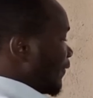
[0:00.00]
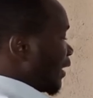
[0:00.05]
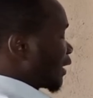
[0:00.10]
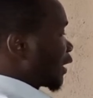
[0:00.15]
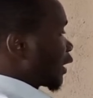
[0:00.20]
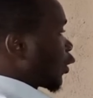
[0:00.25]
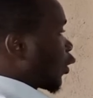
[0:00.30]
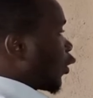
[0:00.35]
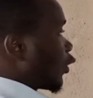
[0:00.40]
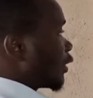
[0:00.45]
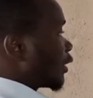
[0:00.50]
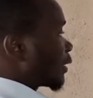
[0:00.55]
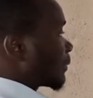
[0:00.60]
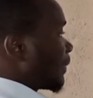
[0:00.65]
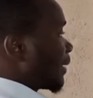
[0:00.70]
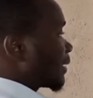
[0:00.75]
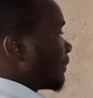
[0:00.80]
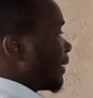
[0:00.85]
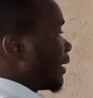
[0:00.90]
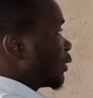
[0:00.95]
vertical
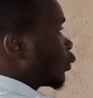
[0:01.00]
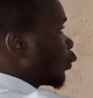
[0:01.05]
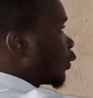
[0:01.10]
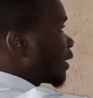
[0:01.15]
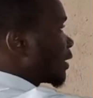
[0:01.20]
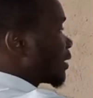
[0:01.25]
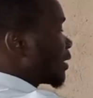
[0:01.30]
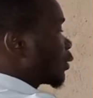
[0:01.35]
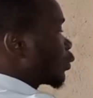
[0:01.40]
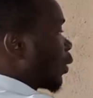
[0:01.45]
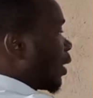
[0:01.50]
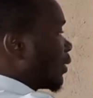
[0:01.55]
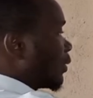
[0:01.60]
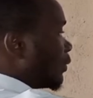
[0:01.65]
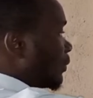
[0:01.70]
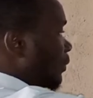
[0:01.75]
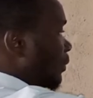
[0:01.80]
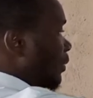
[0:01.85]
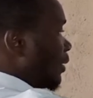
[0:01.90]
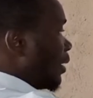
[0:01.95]
displacement, which is this
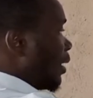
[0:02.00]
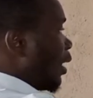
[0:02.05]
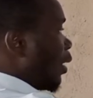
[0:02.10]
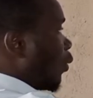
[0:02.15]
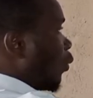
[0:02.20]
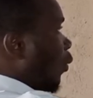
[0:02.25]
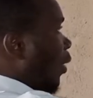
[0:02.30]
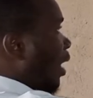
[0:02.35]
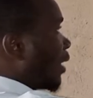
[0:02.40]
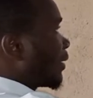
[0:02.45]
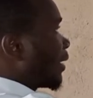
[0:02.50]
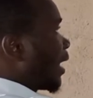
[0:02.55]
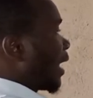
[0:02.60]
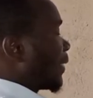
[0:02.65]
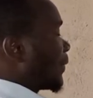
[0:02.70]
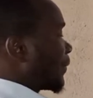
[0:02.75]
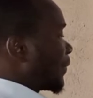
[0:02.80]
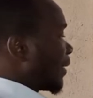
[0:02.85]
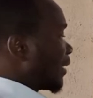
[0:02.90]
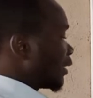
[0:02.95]
one,
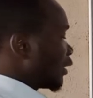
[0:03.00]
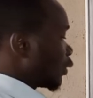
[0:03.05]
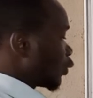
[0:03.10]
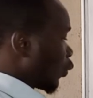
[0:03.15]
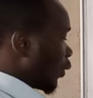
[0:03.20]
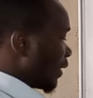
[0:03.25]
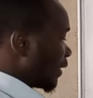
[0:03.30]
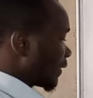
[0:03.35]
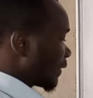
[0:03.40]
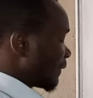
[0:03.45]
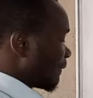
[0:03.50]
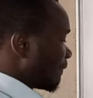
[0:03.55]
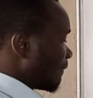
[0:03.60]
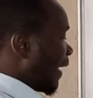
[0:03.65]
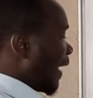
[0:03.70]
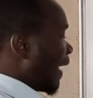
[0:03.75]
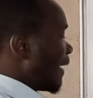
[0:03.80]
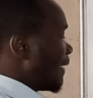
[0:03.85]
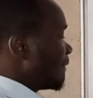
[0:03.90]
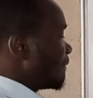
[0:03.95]

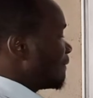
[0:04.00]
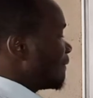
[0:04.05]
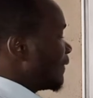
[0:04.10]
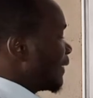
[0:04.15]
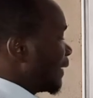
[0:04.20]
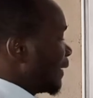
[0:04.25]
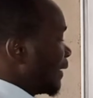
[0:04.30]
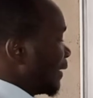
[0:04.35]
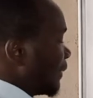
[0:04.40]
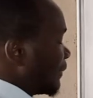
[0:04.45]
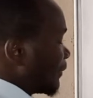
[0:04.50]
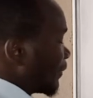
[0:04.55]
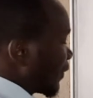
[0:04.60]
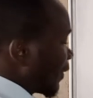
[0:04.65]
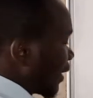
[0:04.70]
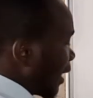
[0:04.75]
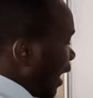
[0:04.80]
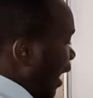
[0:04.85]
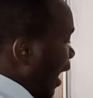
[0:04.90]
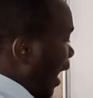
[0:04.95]
125.
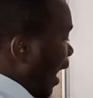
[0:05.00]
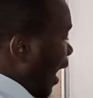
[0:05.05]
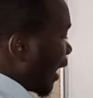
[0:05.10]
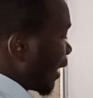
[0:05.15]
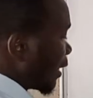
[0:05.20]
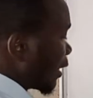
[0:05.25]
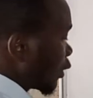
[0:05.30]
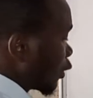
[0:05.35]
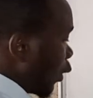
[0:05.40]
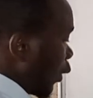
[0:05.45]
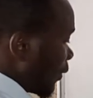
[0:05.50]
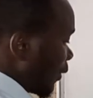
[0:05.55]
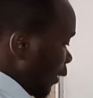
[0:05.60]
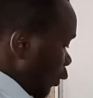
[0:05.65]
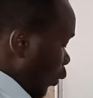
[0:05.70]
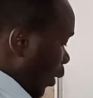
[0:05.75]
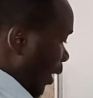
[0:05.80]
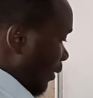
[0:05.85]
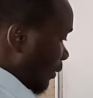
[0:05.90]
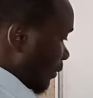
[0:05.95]
And so
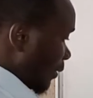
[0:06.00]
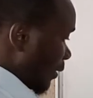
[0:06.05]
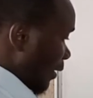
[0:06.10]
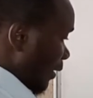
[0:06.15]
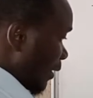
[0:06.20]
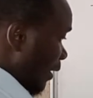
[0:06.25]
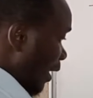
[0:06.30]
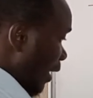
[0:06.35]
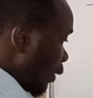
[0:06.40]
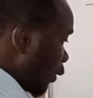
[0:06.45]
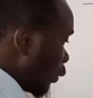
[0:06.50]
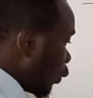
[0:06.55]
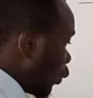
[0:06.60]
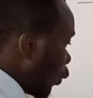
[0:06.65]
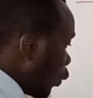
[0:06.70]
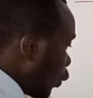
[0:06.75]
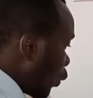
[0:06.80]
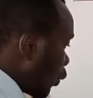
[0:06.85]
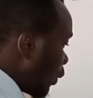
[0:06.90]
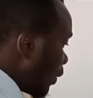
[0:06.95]
this one, the
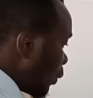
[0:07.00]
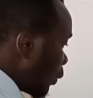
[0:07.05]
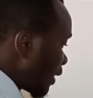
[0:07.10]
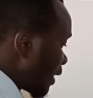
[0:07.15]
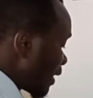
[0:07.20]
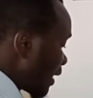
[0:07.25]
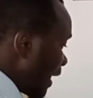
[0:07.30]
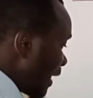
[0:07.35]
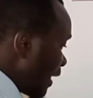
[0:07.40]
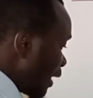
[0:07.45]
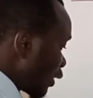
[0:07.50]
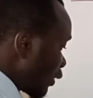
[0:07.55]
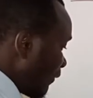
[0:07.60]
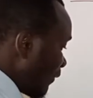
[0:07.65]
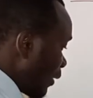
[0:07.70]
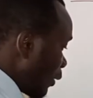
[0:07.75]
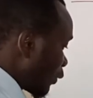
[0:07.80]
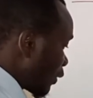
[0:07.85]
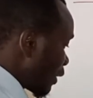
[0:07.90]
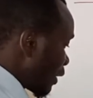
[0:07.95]
u, which is the
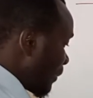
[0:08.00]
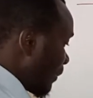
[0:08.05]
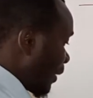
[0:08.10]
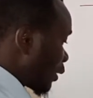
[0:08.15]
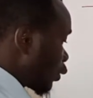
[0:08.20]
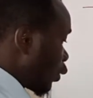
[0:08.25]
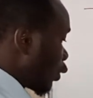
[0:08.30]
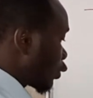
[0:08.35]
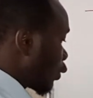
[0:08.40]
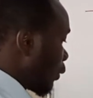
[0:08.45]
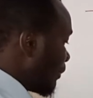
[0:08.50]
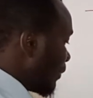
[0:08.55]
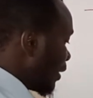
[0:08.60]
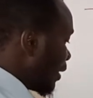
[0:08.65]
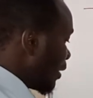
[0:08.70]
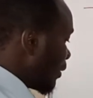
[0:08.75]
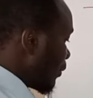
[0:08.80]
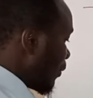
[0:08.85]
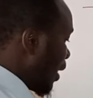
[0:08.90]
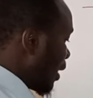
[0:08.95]
initial velocity, must also be
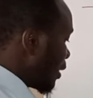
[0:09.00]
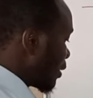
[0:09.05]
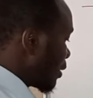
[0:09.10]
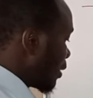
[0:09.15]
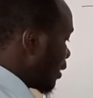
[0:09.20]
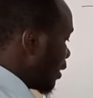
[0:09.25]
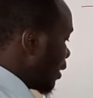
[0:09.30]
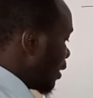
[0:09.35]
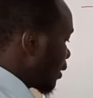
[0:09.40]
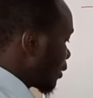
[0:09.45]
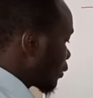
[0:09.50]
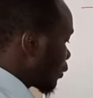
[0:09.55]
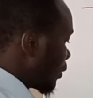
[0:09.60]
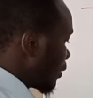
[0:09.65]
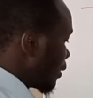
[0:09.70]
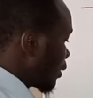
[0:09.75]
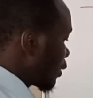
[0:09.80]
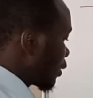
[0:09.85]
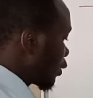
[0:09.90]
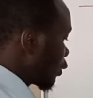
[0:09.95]
in y.
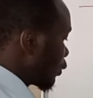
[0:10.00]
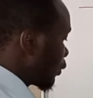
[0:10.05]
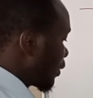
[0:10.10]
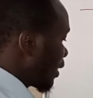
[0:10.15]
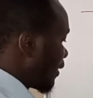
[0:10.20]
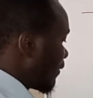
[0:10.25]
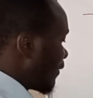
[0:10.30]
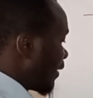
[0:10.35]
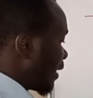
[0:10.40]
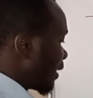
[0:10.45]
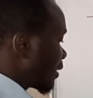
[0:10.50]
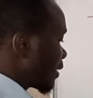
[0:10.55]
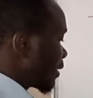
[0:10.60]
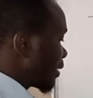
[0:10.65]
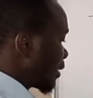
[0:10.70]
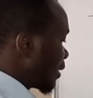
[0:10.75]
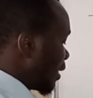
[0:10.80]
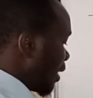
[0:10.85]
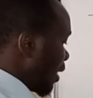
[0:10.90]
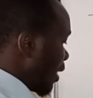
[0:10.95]
So this should give
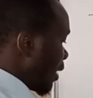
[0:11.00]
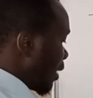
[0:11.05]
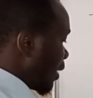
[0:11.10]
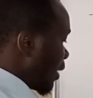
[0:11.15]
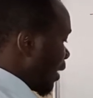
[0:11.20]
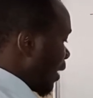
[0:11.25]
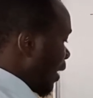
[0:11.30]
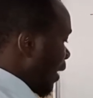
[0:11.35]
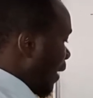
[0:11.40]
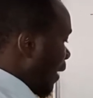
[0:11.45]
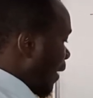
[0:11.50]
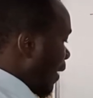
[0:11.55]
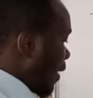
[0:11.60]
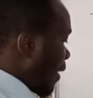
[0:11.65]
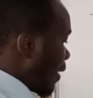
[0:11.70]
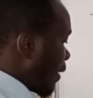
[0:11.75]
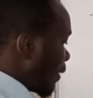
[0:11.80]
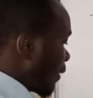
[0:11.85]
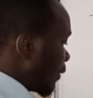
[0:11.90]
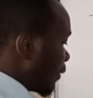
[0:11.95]
us
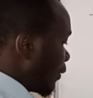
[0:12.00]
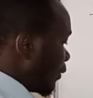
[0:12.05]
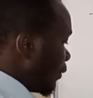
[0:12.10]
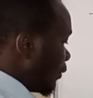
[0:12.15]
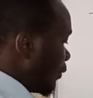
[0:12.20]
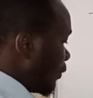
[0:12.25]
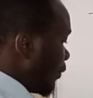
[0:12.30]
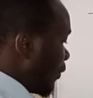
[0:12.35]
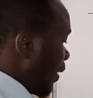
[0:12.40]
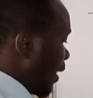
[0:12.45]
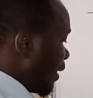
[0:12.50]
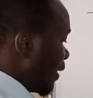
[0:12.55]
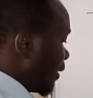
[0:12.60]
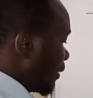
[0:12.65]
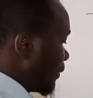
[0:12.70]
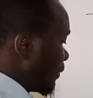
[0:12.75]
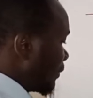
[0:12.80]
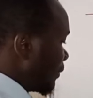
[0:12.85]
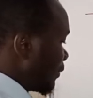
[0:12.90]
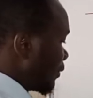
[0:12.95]

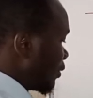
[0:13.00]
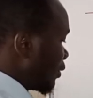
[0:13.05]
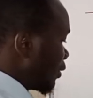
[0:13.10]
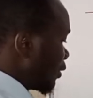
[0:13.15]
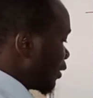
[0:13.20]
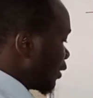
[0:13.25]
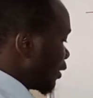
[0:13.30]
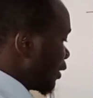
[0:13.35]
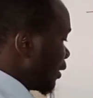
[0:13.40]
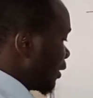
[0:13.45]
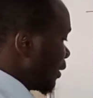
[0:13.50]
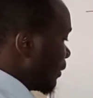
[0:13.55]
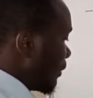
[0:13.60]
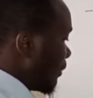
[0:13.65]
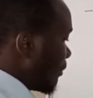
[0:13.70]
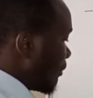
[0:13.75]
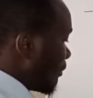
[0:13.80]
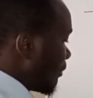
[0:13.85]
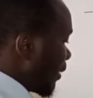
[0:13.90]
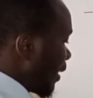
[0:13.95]
uy
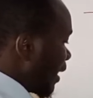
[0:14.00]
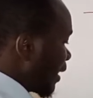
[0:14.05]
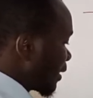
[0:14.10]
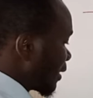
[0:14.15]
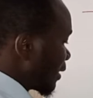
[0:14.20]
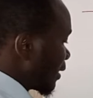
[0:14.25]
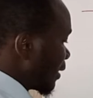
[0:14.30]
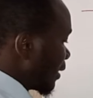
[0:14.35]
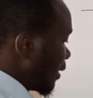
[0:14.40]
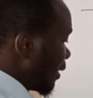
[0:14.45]
t plus